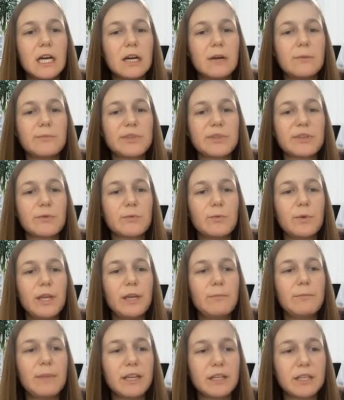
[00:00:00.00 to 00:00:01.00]
Um, so
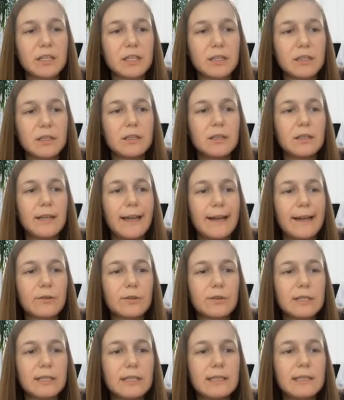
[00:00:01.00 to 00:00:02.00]
we mentioned
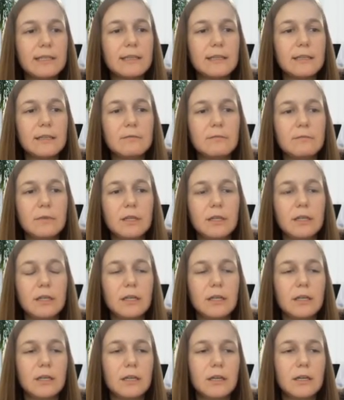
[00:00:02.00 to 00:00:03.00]
ecosystem.
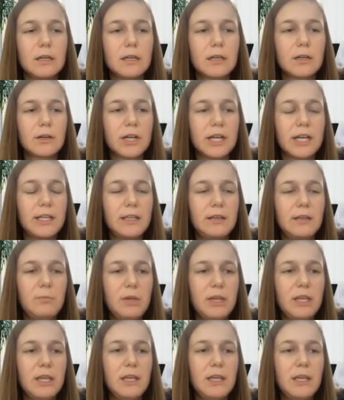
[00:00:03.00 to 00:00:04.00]
Uh,
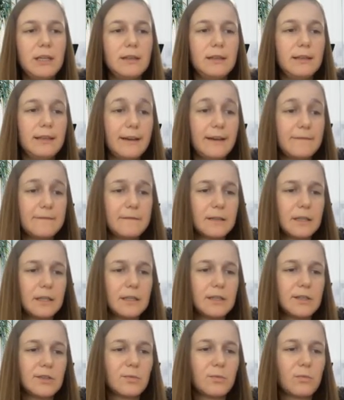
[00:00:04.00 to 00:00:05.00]
CrateDB
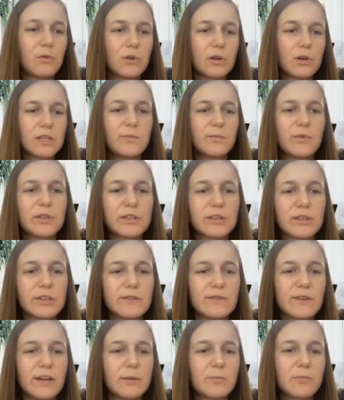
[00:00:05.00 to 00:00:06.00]
definitely supports
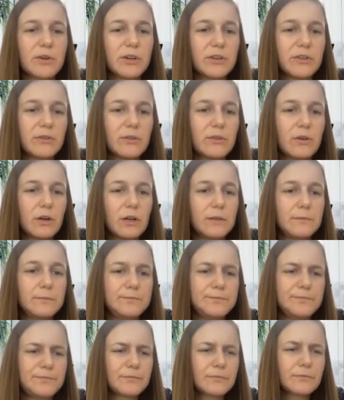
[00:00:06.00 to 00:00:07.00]
PostgreSQL protocol.
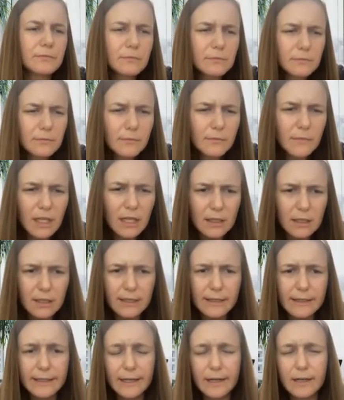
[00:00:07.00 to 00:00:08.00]

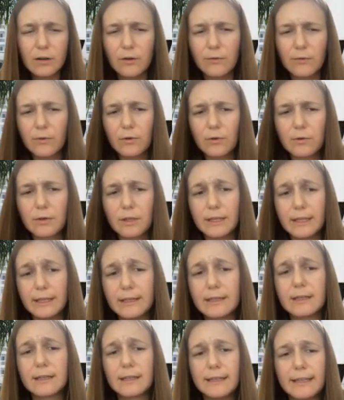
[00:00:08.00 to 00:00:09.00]
There, of,
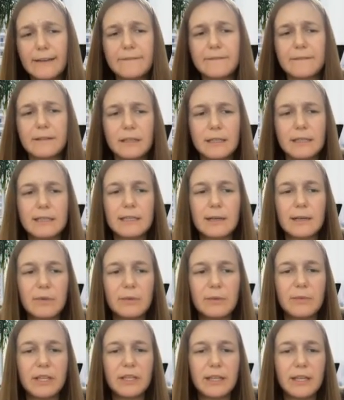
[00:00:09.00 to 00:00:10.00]
there are definitely some
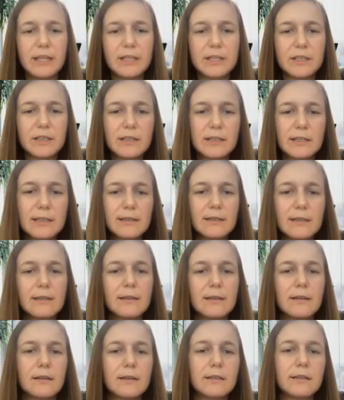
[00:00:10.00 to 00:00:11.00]
limitations
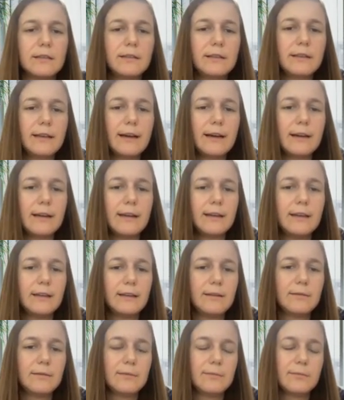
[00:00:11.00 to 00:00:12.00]
uh, that
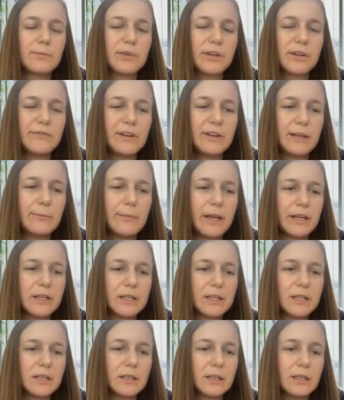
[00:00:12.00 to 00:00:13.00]
I briefly
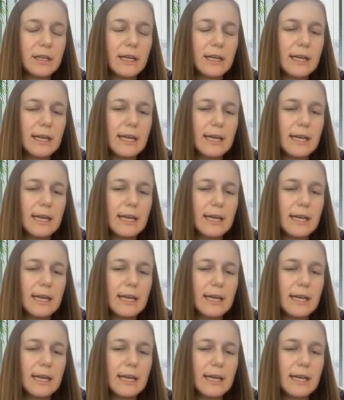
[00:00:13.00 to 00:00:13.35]
mentioned.